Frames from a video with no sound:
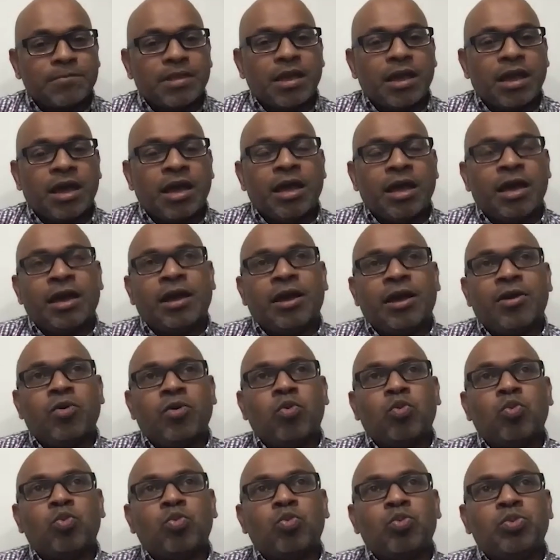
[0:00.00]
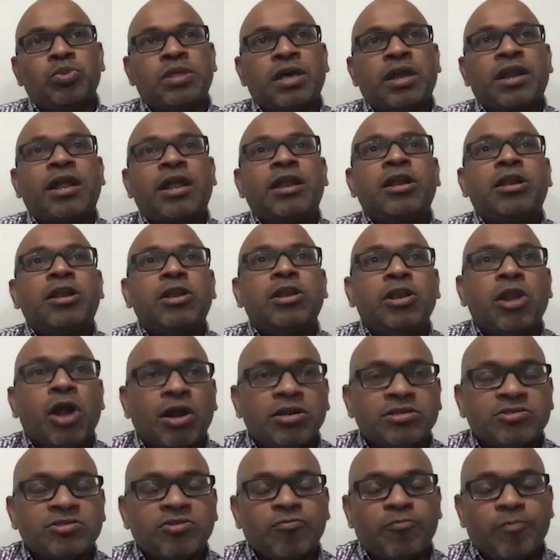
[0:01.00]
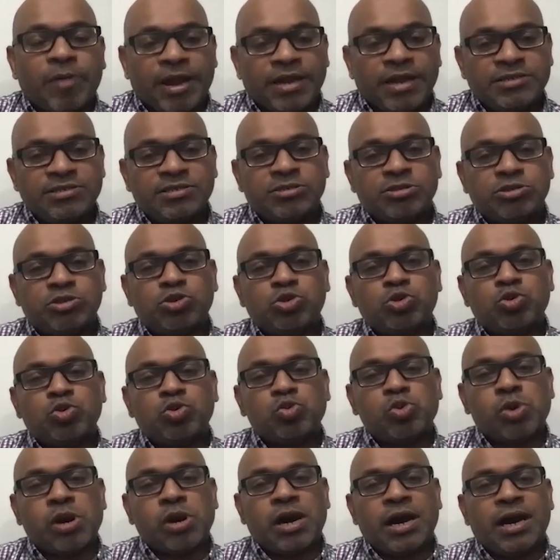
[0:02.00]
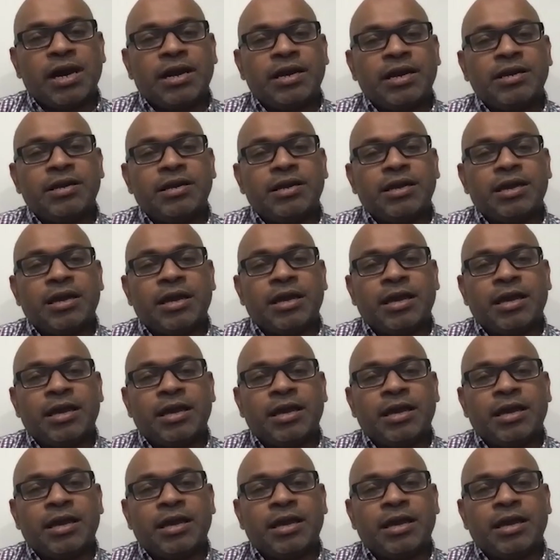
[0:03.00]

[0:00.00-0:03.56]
There are lots of patients who are